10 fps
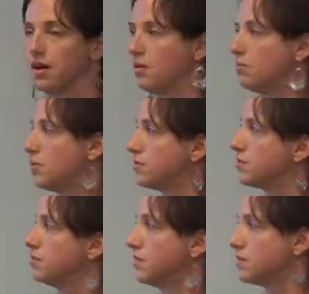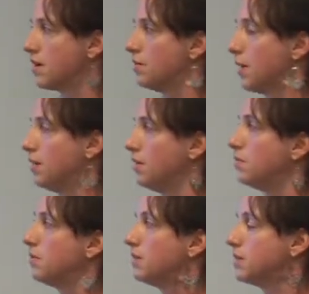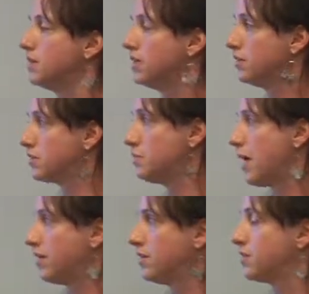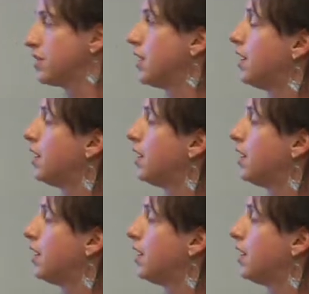Most students are bilingual, English, Spanish,